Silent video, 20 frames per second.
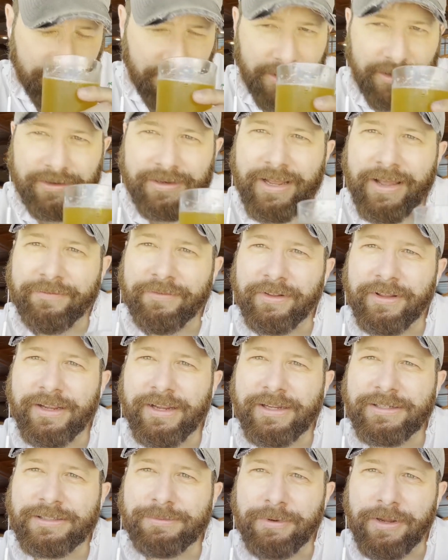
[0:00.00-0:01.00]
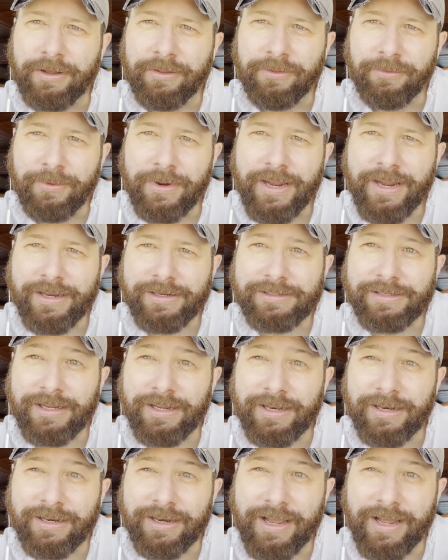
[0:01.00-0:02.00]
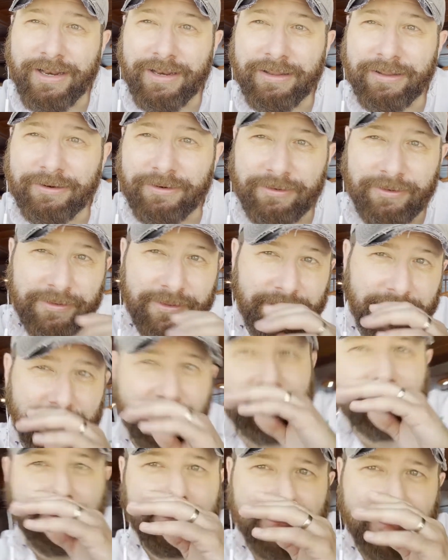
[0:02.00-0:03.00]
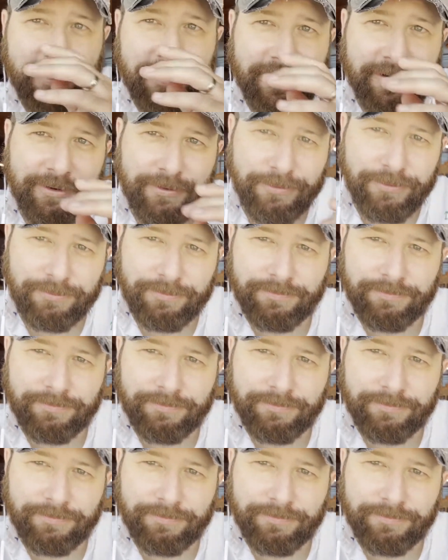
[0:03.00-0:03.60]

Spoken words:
Definitely smell the wheat, and got a little on the nose there. Oop.